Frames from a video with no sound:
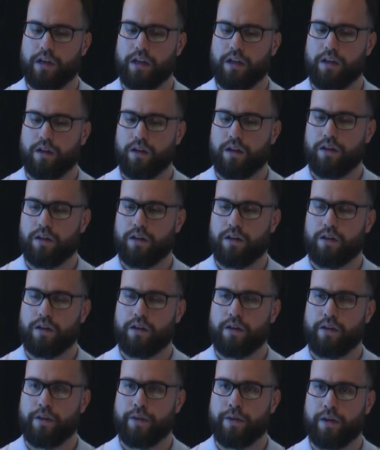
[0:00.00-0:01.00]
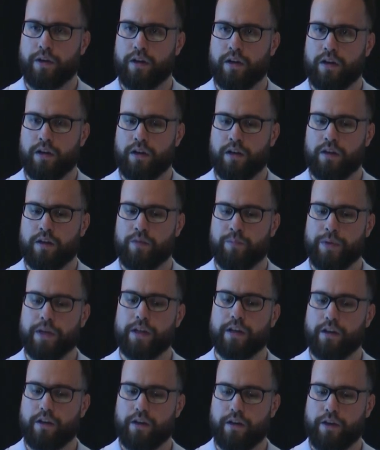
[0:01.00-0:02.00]
the
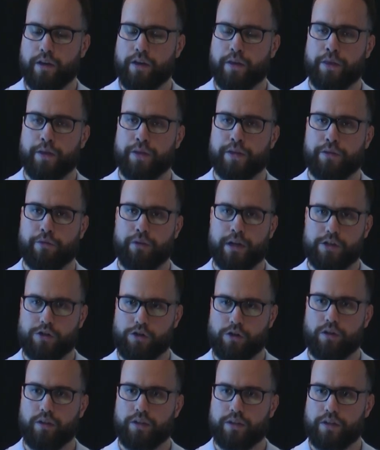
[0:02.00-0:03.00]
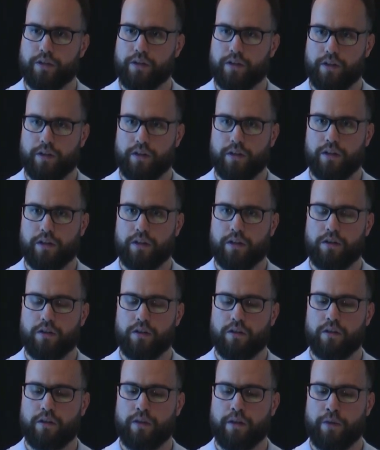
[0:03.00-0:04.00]
bigger the threshold
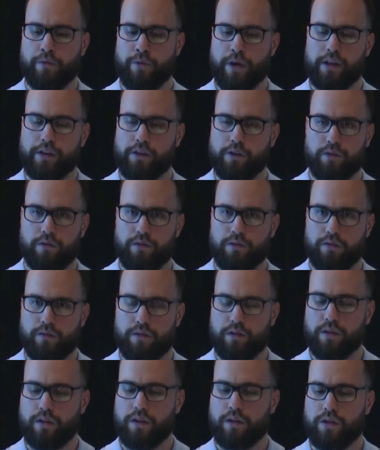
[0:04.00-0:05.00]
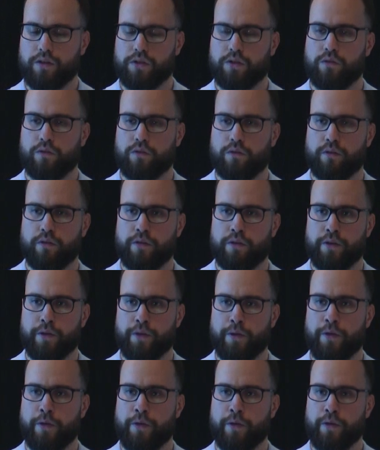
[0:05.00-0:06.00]
value.
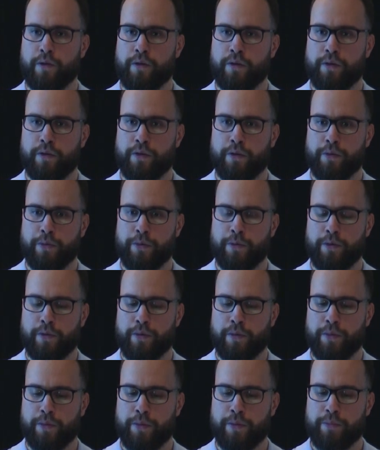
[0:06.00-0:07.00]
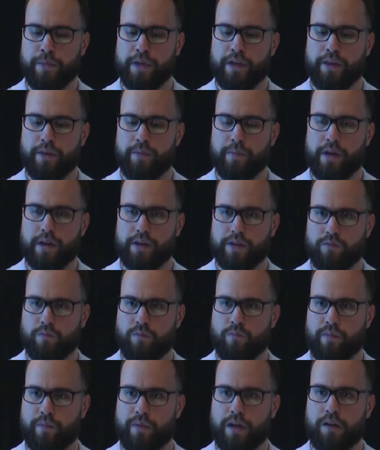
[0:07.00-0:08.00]
So the bigger the
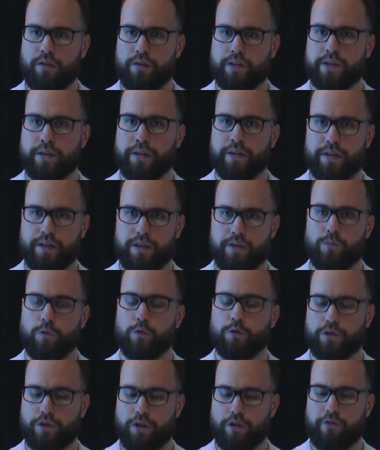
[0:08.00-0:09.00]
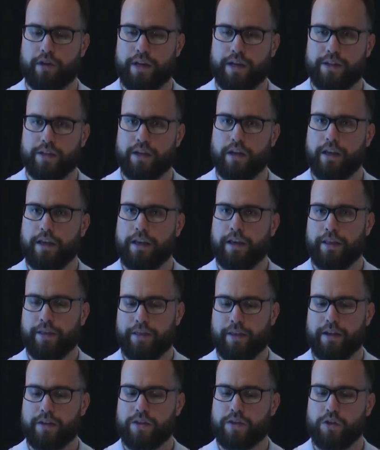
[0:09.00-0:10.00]
maximum amount the system could tolerate, and
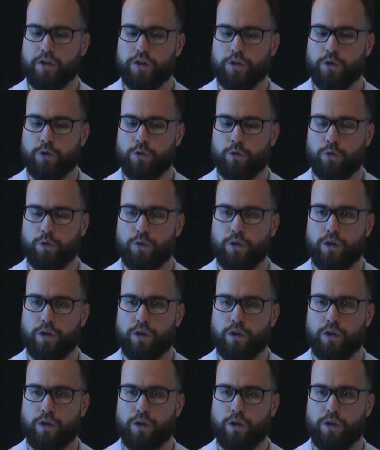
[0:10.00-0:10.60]
thus your